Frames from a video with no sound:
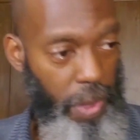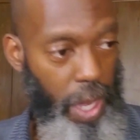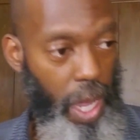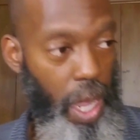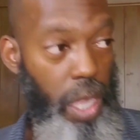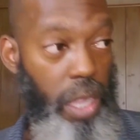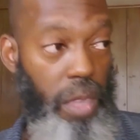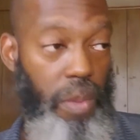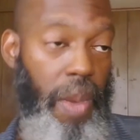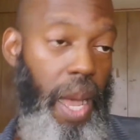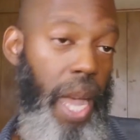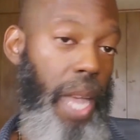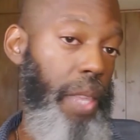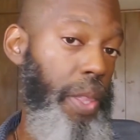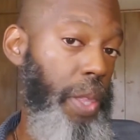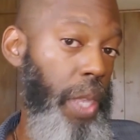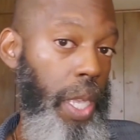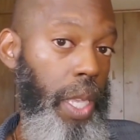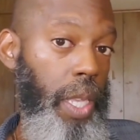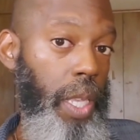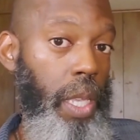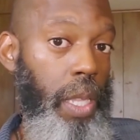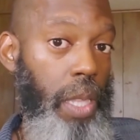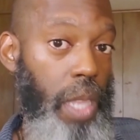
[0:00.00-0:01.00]
Anybody
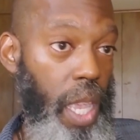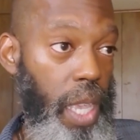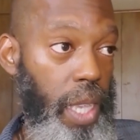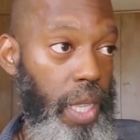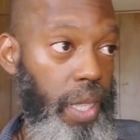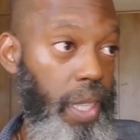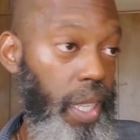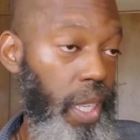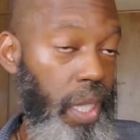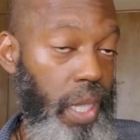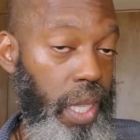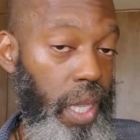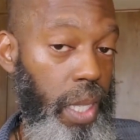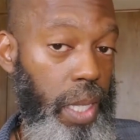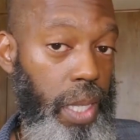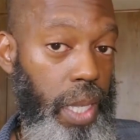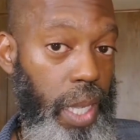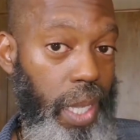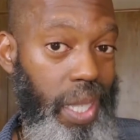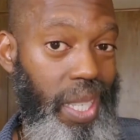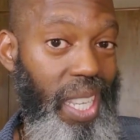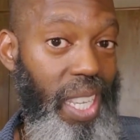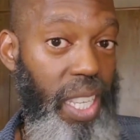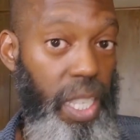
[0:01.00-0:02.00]
think that
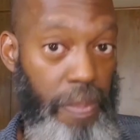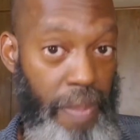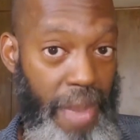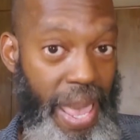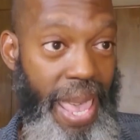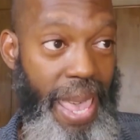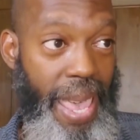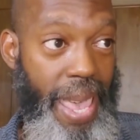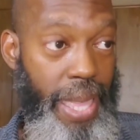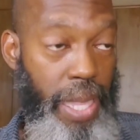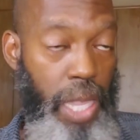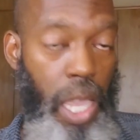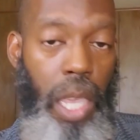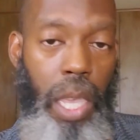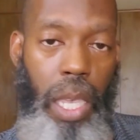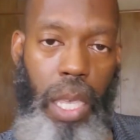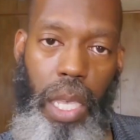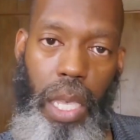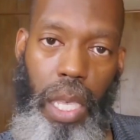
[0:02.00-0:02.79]
666 is man,